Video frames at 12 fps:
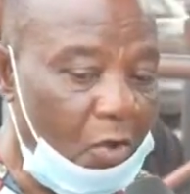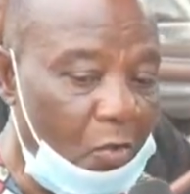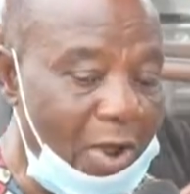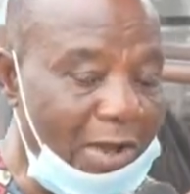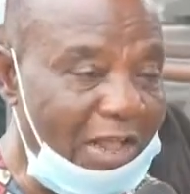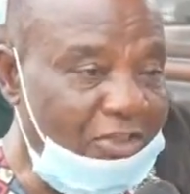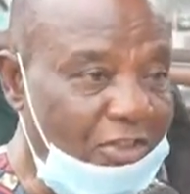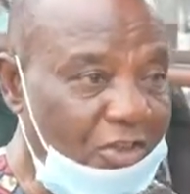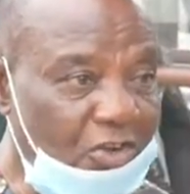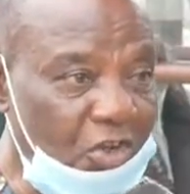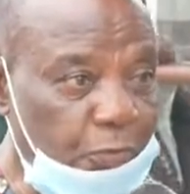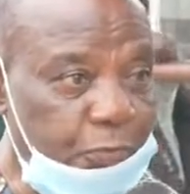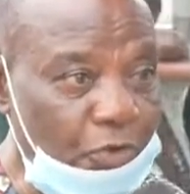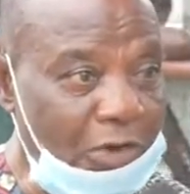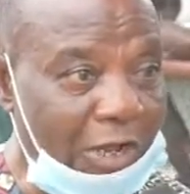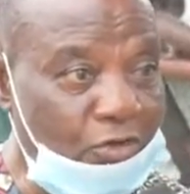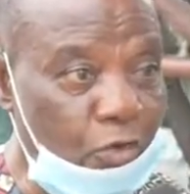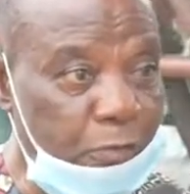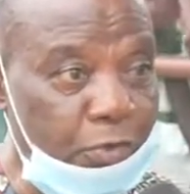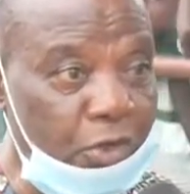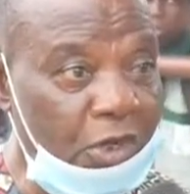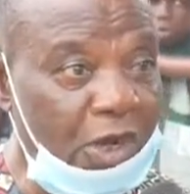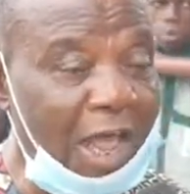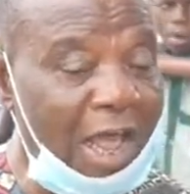When there's a dispute, that should
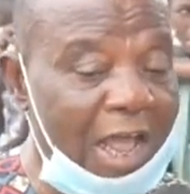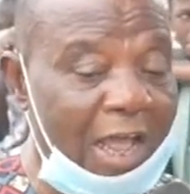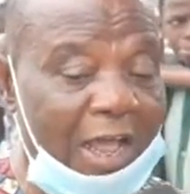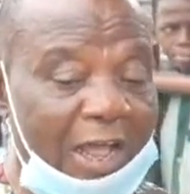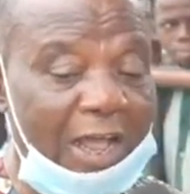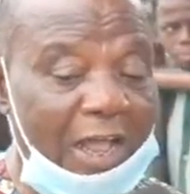be a